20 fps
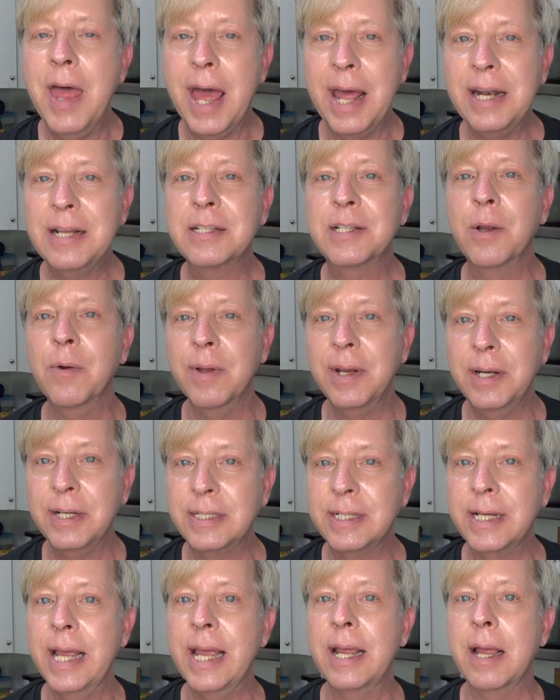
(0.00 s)
that is going to
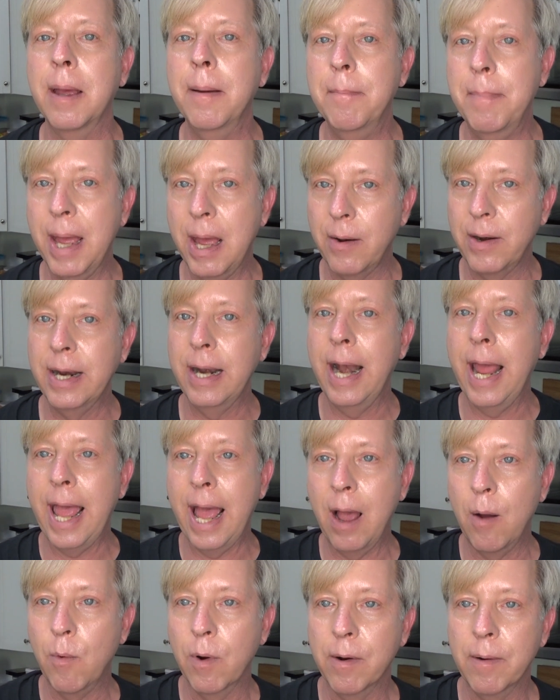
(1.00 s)
take about an
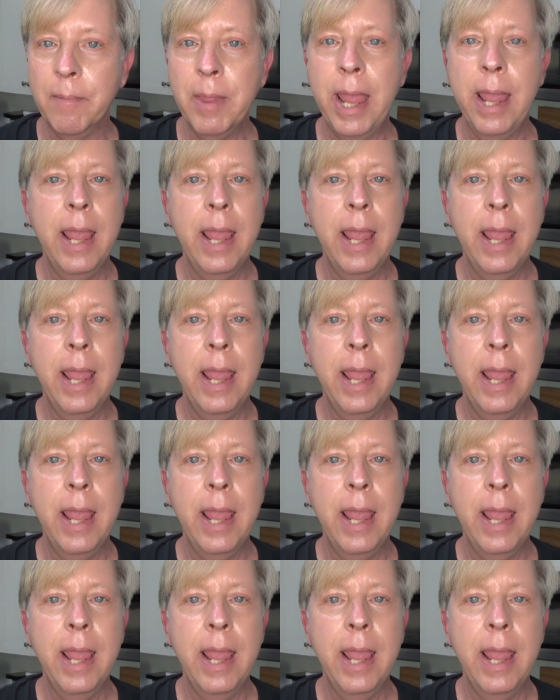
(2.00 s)
hour.